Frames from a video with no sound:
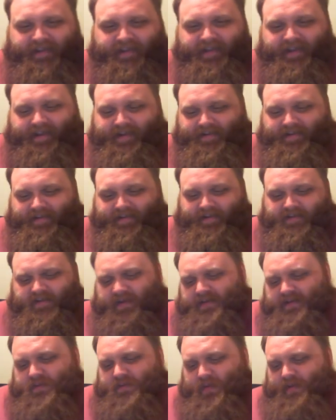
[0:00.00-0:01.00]
And
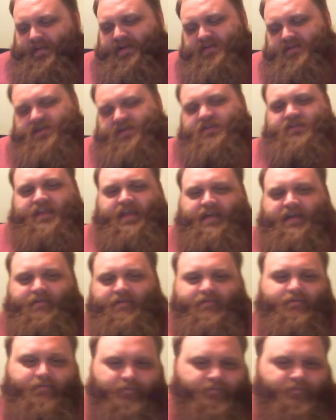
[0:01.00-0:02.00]
so I just want to make sure that they
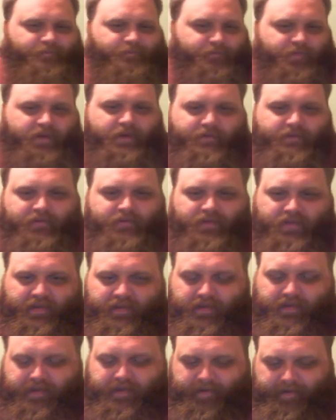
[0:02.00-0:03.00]
have,
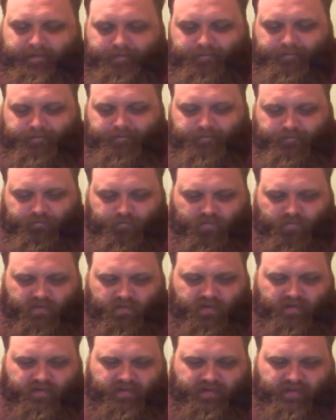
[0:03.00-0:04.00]
everything,
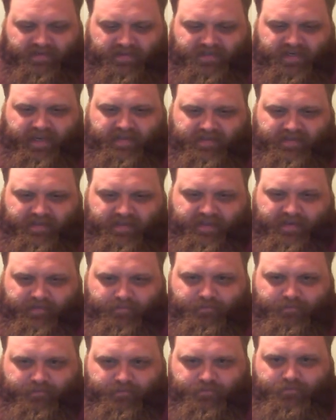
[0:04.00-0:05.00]
that she has, like,
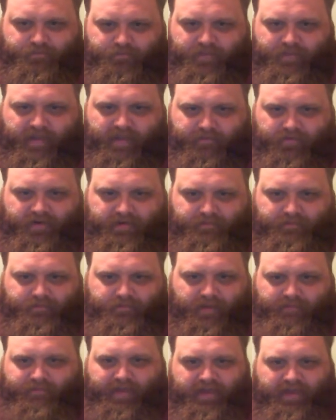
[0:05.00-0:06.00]
every
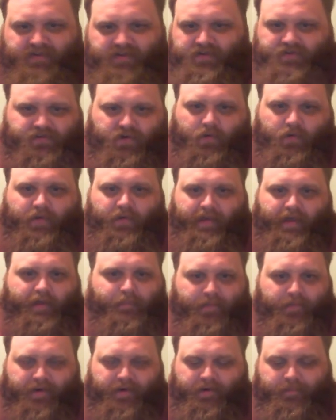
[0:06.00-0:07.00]
advantage growing
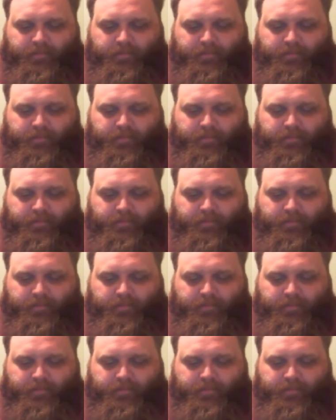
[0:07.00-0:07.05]
up,